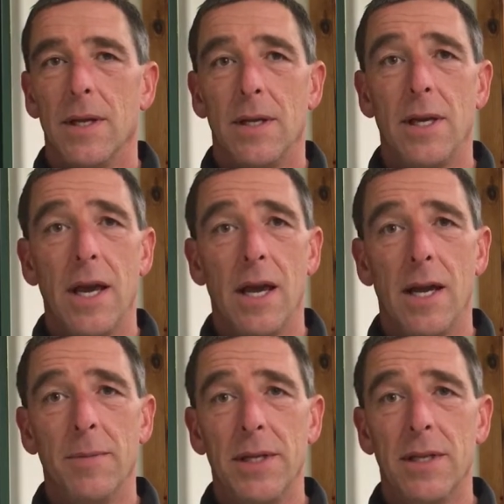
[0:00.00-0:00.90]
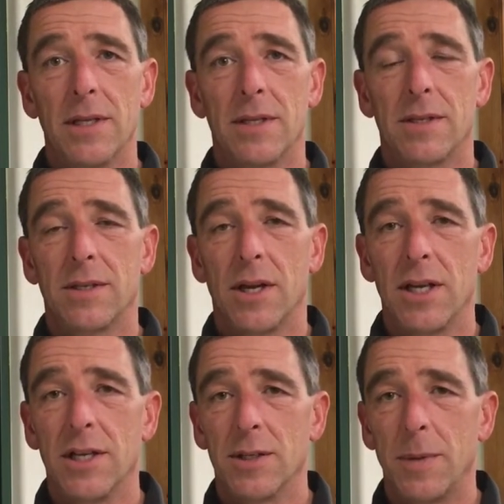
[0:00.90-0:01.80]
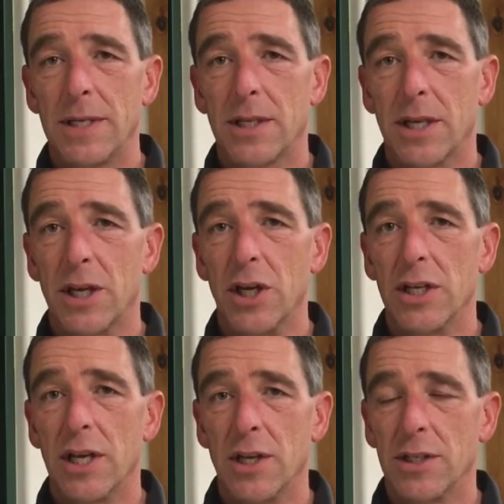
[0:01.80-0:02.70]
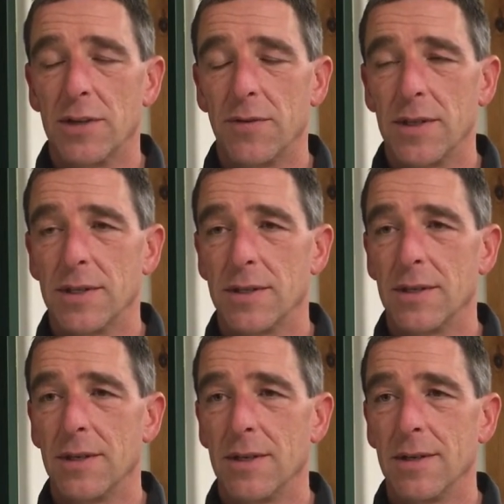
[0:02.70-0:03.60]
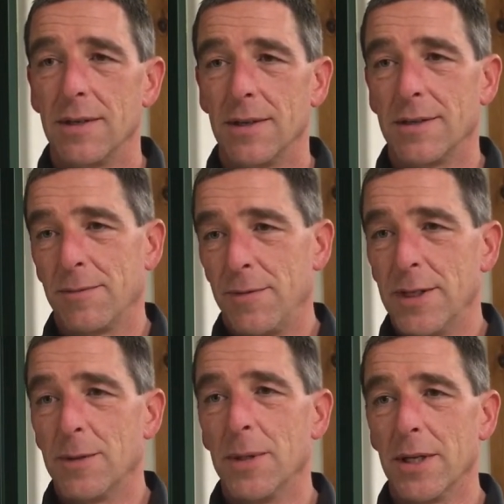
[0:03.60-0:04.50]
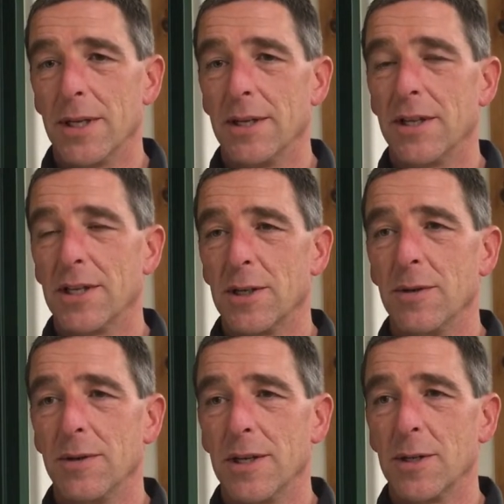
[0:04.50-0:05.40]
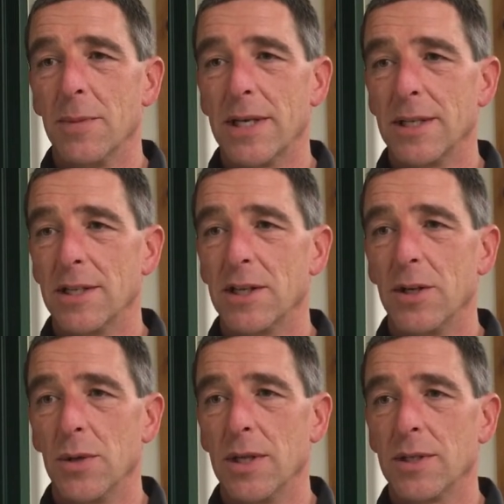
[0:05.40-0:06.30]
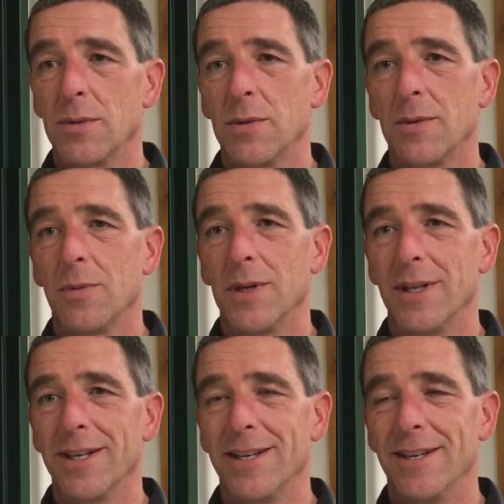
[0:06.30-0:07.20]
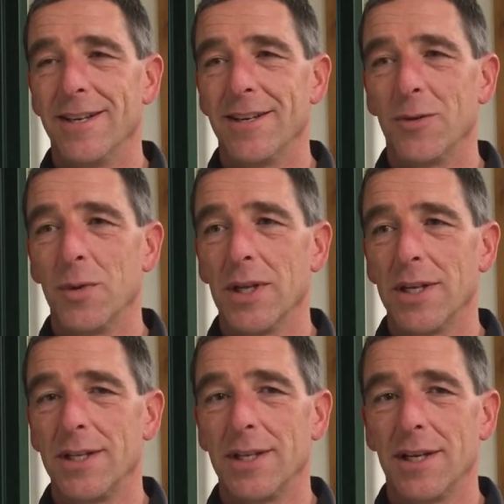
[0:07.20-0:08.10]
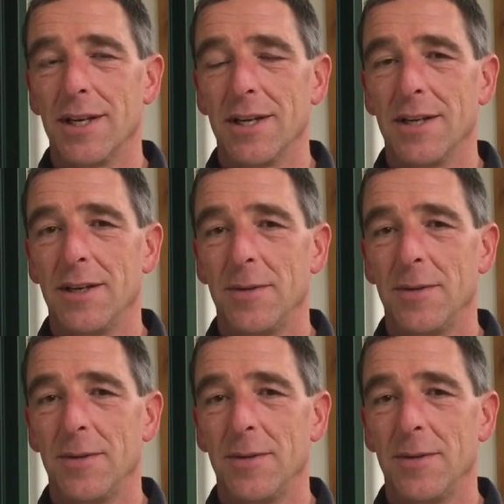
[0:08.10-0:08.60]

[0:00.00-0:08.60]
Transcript: Yeah, I mean this study is basically going to tell us if this is feasibility. Does it does it make sense to do this? Will it will it uh,